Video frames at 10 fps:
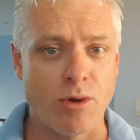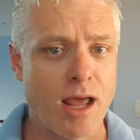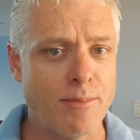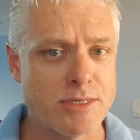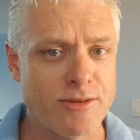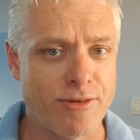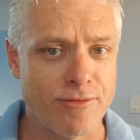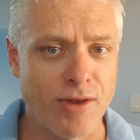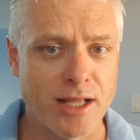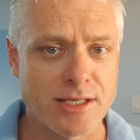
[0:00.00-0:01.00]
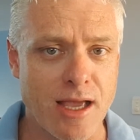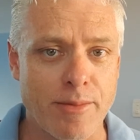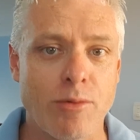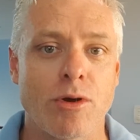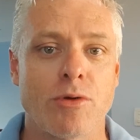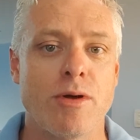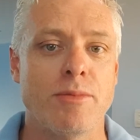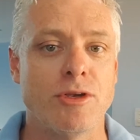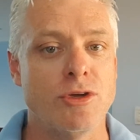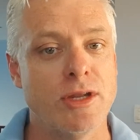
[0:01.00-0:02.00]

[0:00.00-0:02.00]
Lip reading: what happens if a flood's coming, what equipment do you